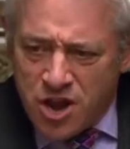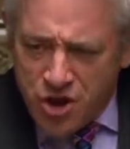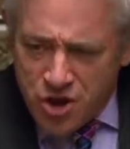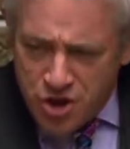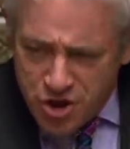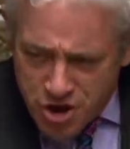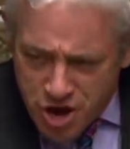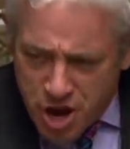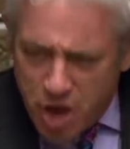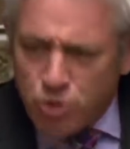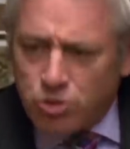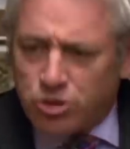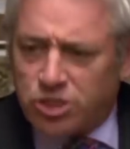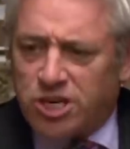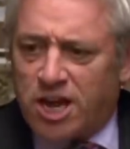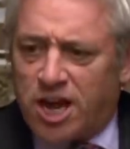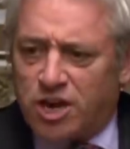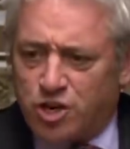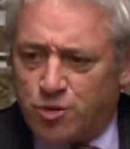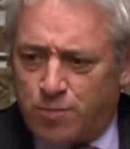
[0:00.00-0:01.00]
no
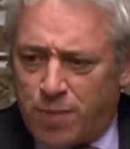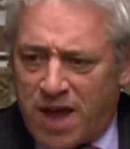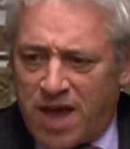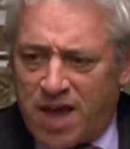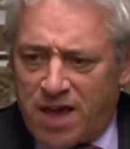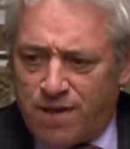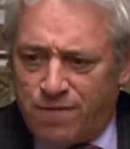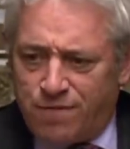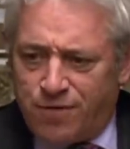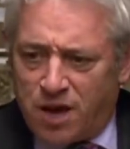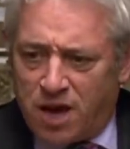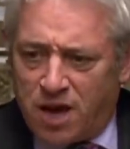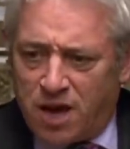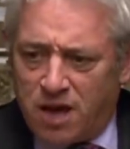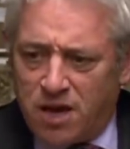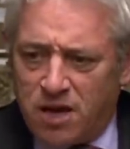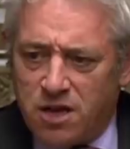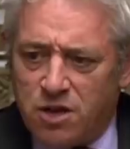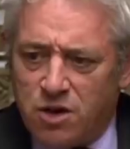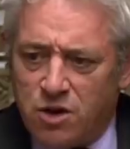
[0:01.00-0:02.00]
such
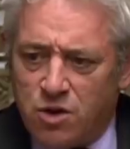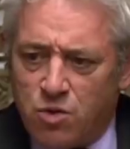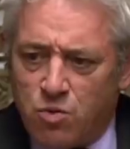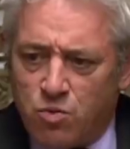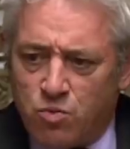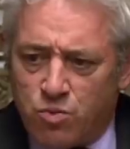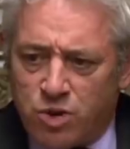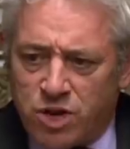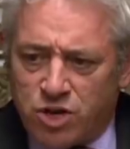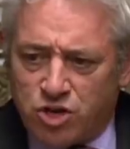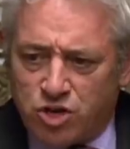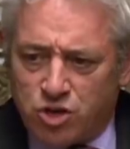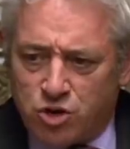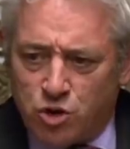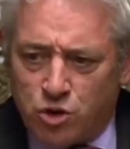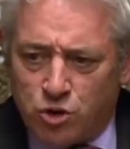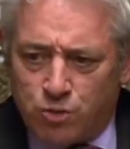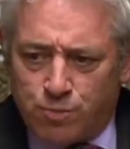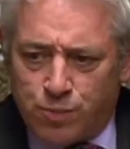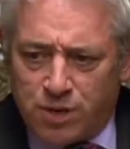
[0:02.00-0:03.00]
behaviour, which
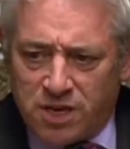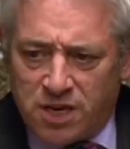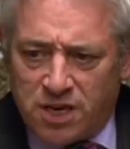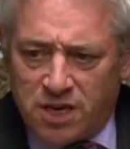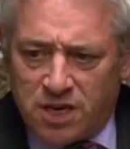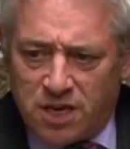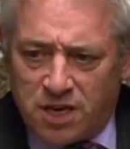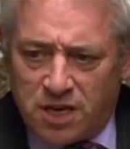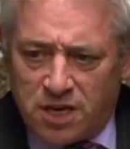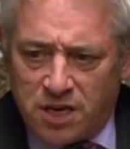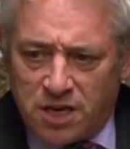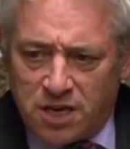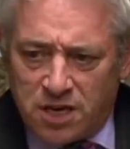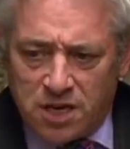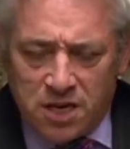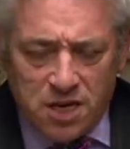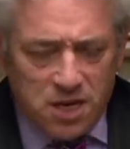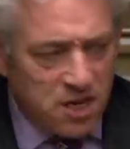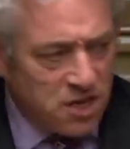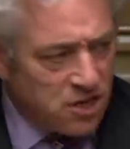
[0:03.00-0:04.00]
could be
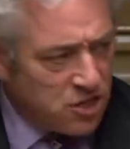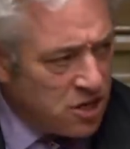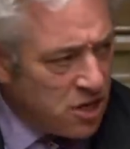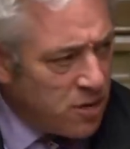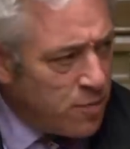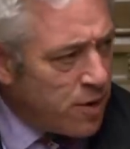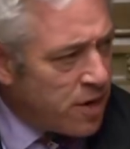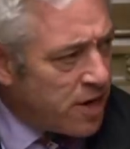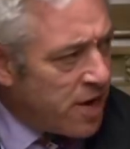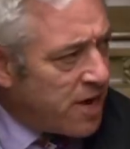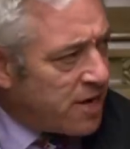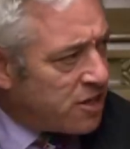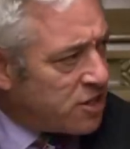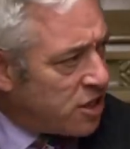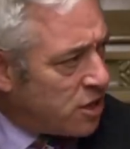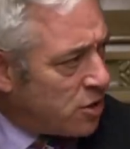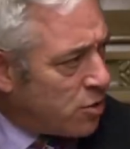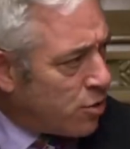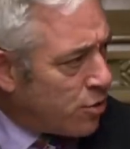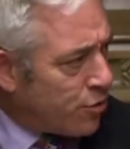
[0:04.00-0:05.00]

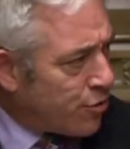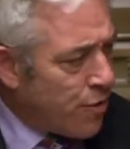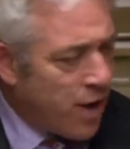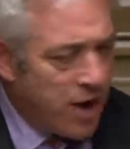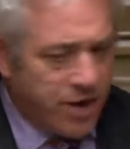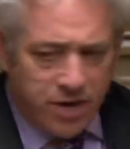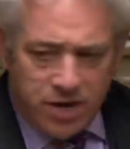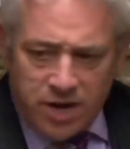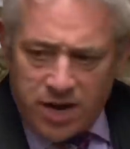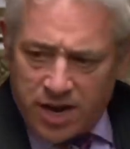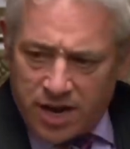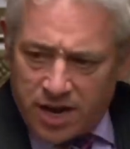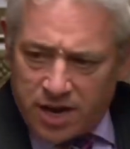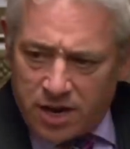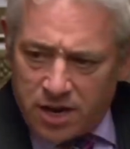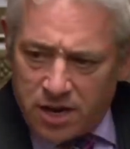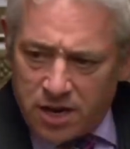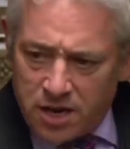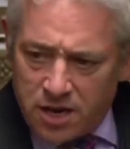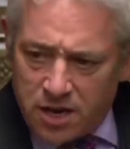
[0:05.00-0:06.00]
intimidating or
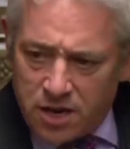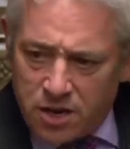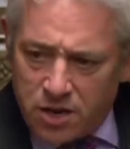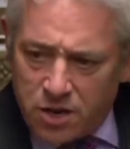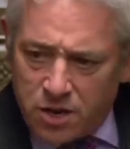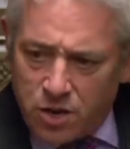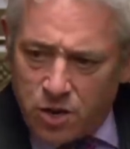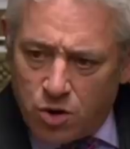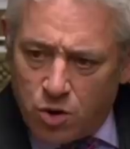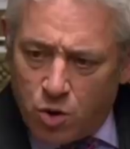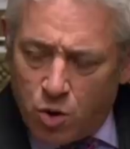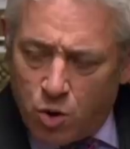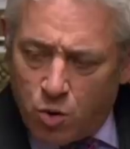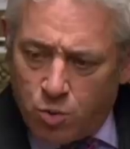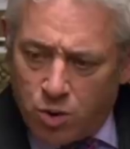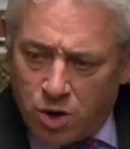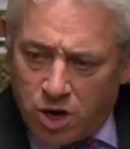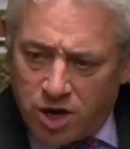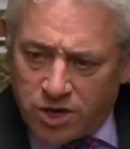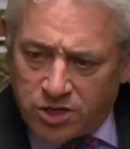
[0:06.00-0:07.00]
threatening or
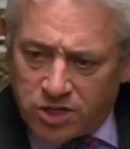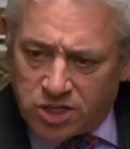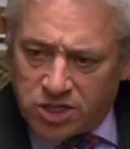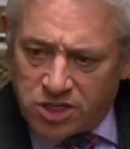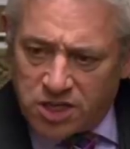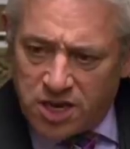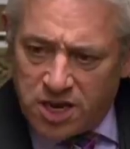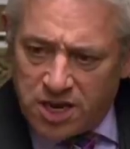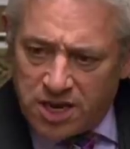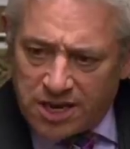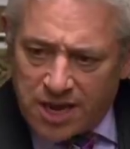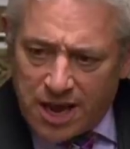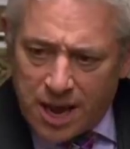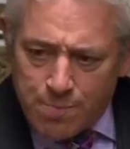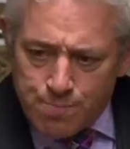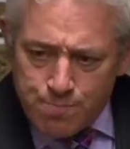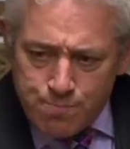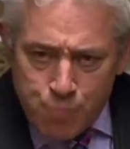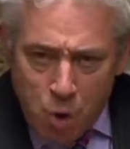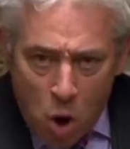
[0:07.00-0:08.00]
worse,
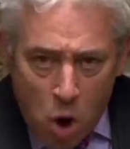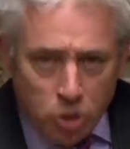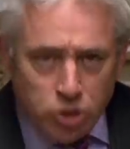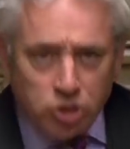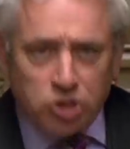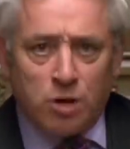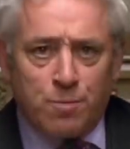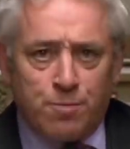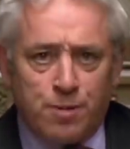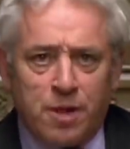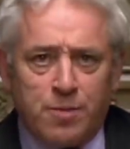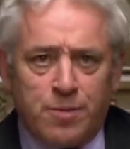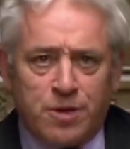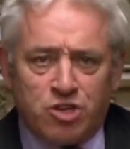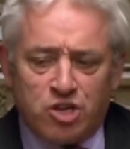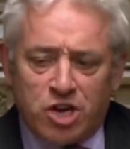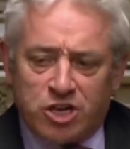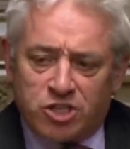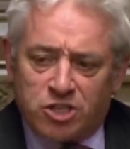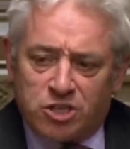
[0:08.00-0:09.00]
can possibly be
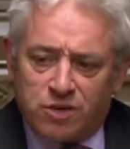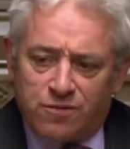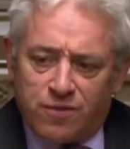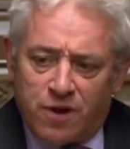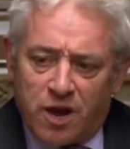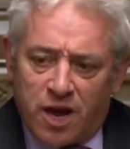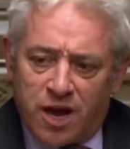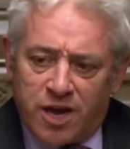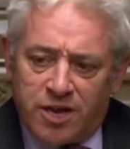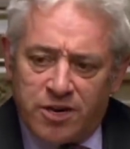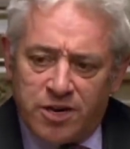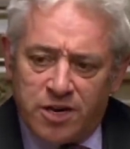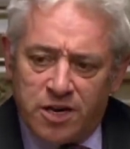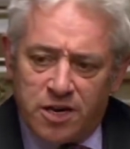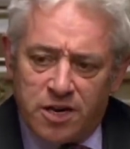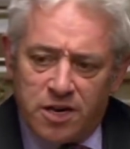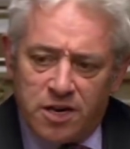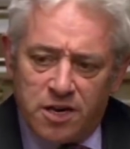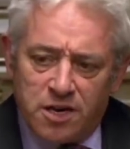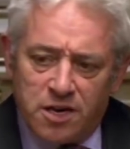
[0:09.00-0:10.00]
justified
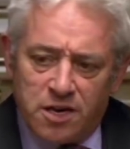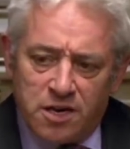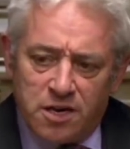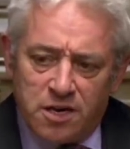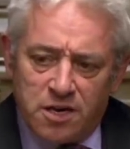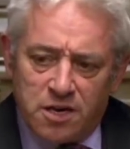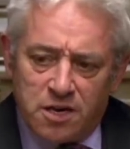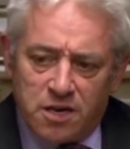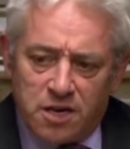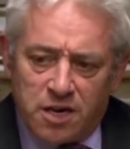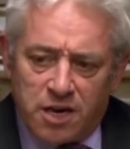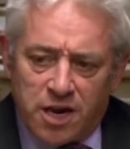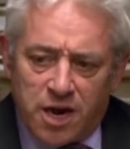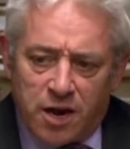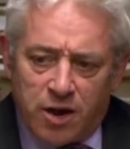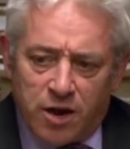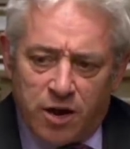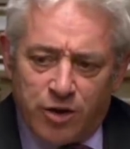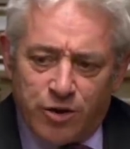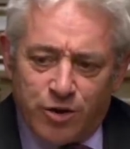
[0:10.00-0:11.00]
in
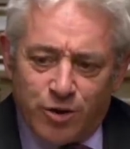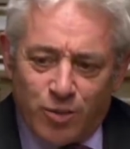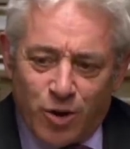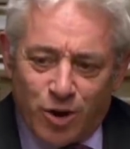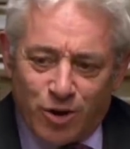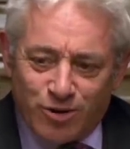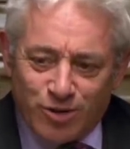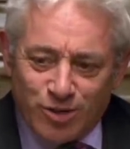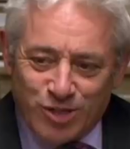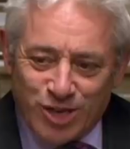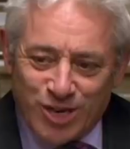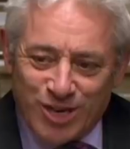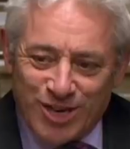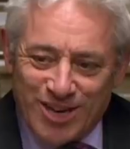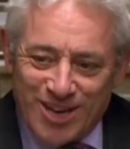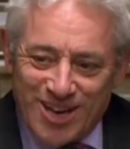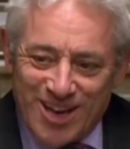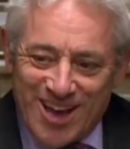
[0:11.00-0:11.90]
our democracy.